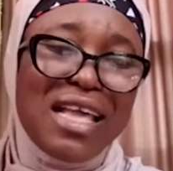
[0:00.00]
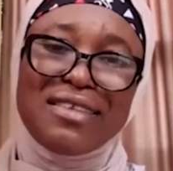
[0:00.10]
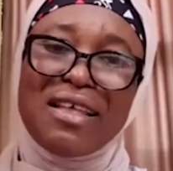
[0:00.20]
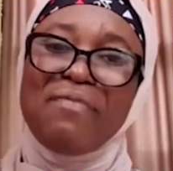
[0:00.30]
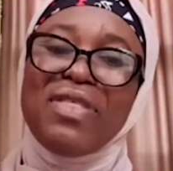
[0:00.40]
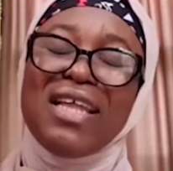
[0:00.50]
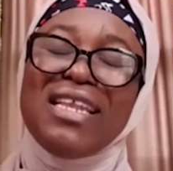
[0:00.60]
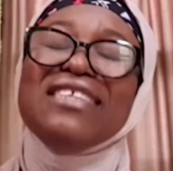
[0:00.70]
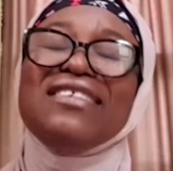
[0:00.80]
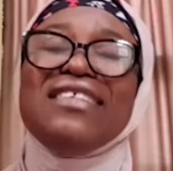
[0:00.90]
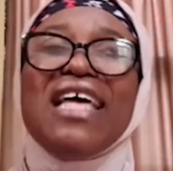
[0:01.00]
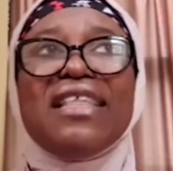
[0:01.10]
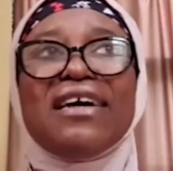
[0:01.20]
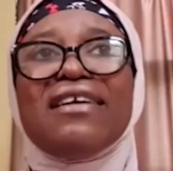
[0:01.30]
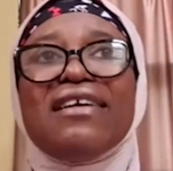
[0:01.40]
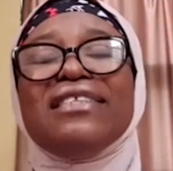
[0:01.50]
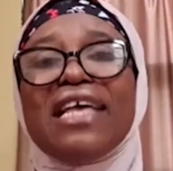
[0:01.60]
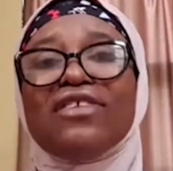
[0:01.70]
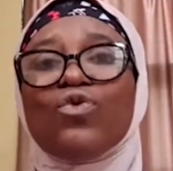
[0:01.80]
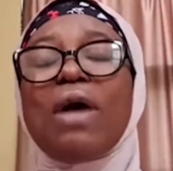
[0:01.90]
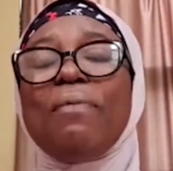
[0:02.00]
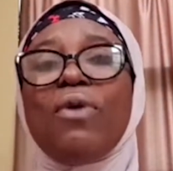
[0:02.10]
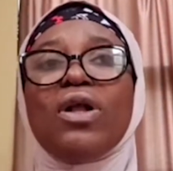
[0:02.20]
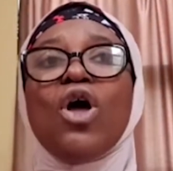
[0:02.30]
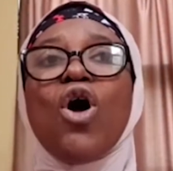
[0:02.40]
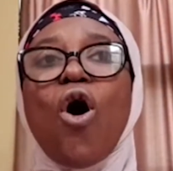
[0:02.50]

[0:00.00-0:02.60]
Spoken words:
say something, to see the greatest weapon